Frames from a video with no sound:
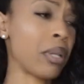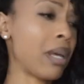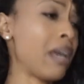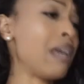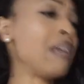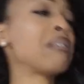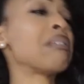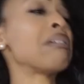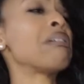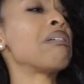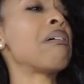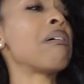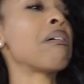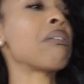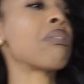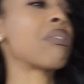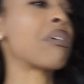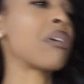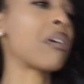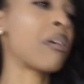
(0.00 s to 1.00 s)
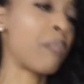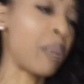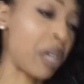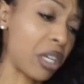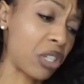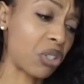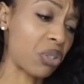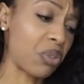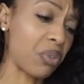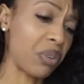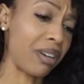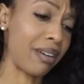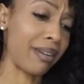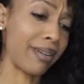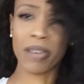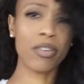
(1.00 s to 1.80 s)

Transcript: blazing on the big screen.